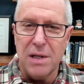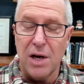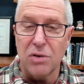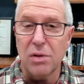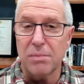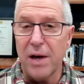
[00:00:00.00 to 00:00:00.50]
Am
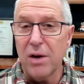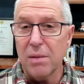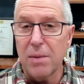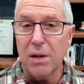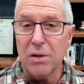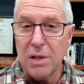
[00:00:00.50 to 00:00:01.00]
I going to
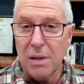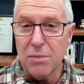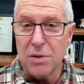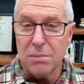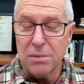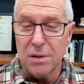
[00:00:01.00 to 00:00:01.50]
make the same
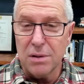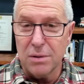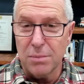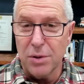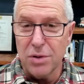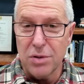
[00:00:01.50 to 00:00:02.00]
as the
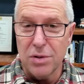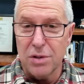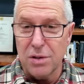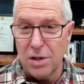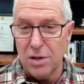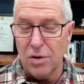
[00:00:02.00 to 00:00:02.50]
person
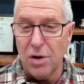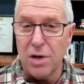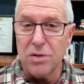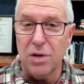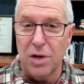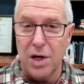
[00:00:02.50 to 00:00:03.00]
sitting
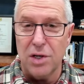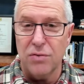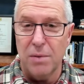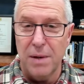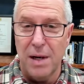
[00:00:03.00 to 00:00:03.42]
across the desk from me?